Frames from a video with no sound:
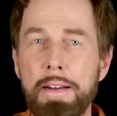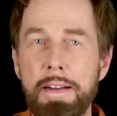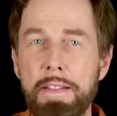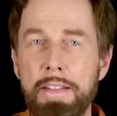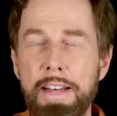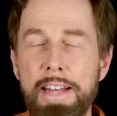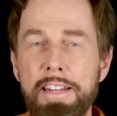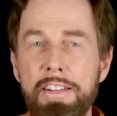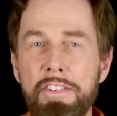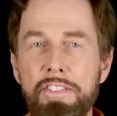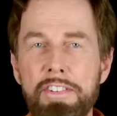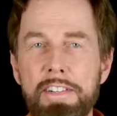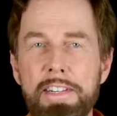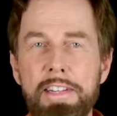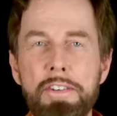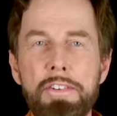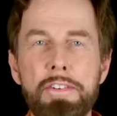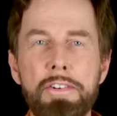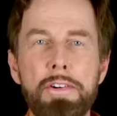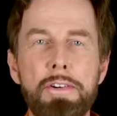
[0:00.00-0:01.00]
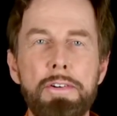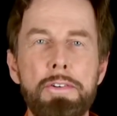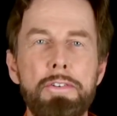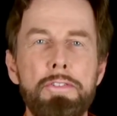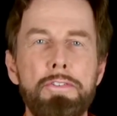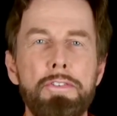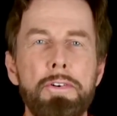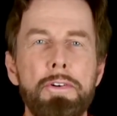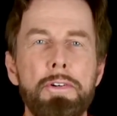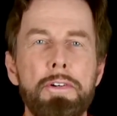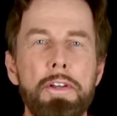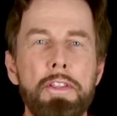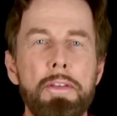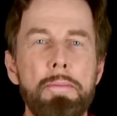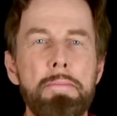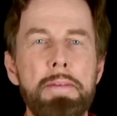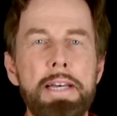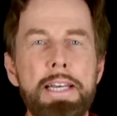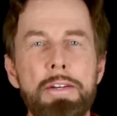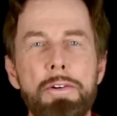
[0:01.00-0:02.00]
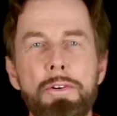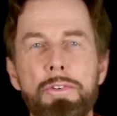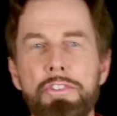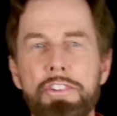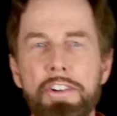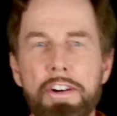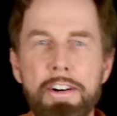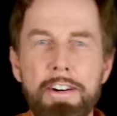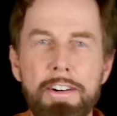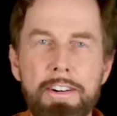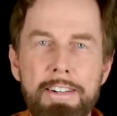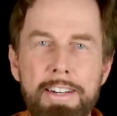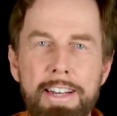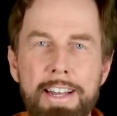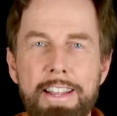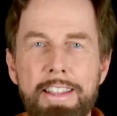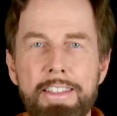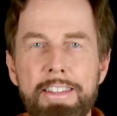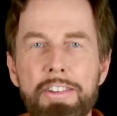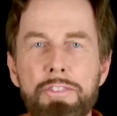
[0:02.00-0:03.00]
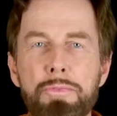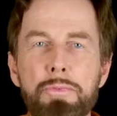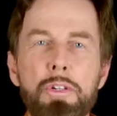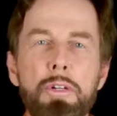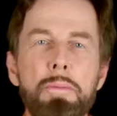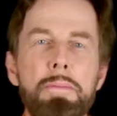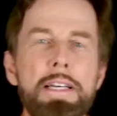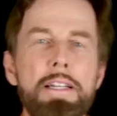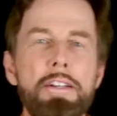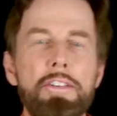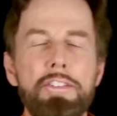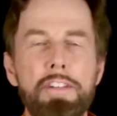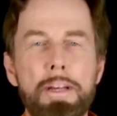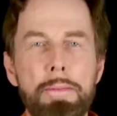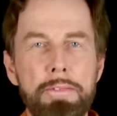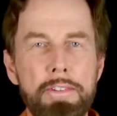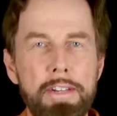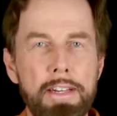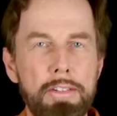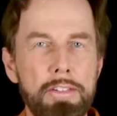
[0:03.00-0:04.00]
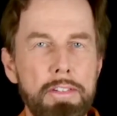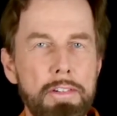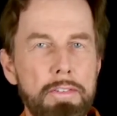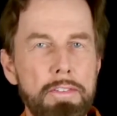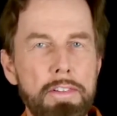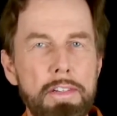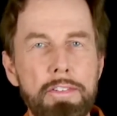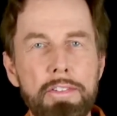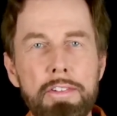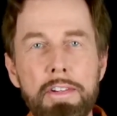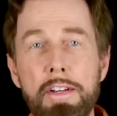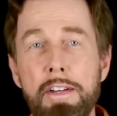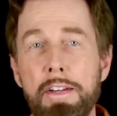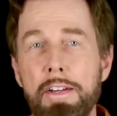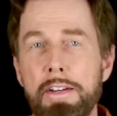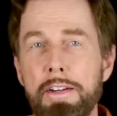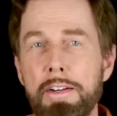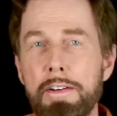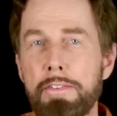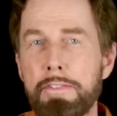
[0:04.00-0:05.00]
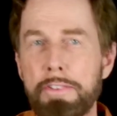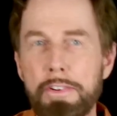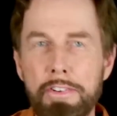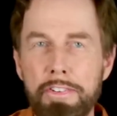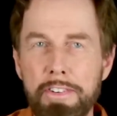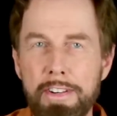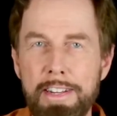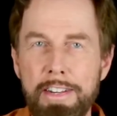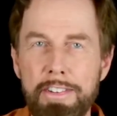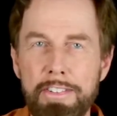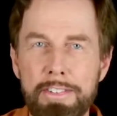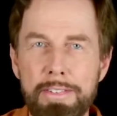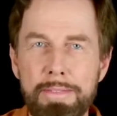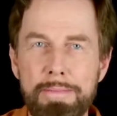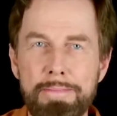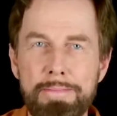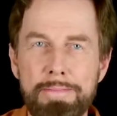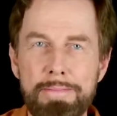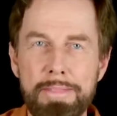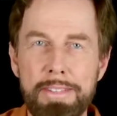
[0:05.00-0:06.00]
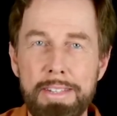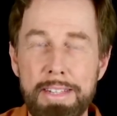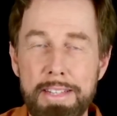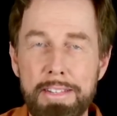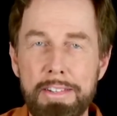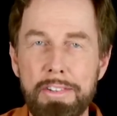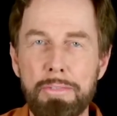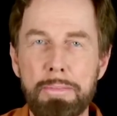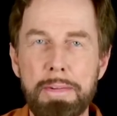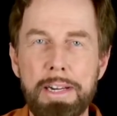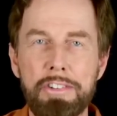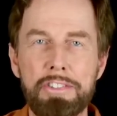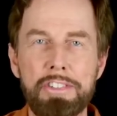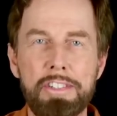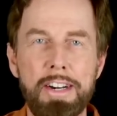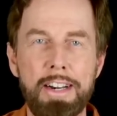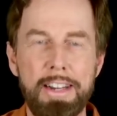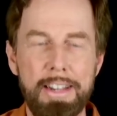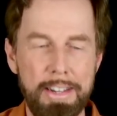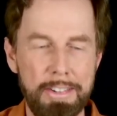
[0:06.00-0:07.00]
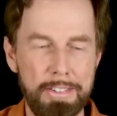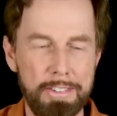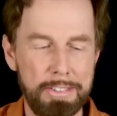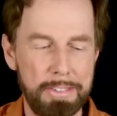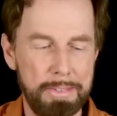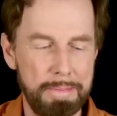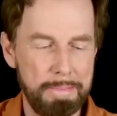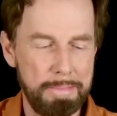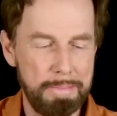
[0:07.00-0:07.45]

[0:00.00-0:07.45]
That is the intro for the Mayo Jar, and this will be the subject of this first lesson in this masterclass.